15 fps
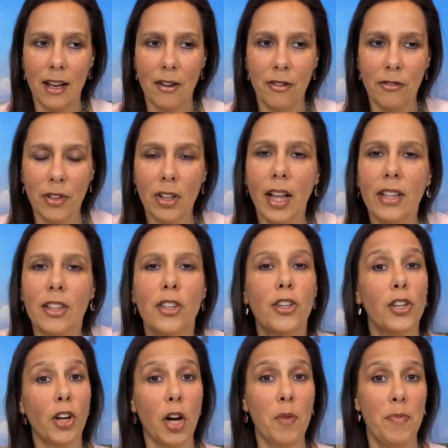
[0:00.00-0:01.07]
feel like you
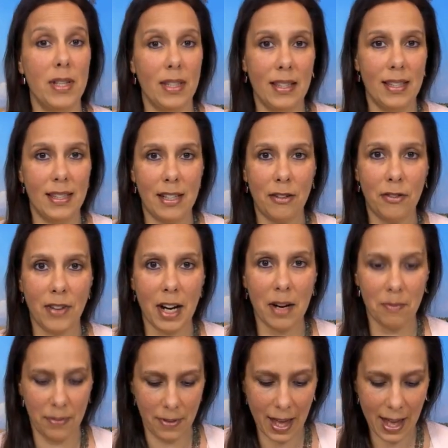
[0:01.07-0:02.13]
can open yourself
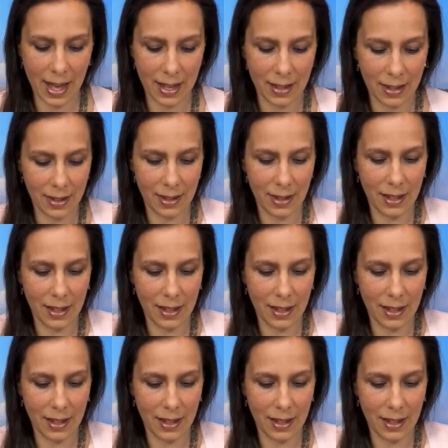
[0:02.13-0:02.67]
up and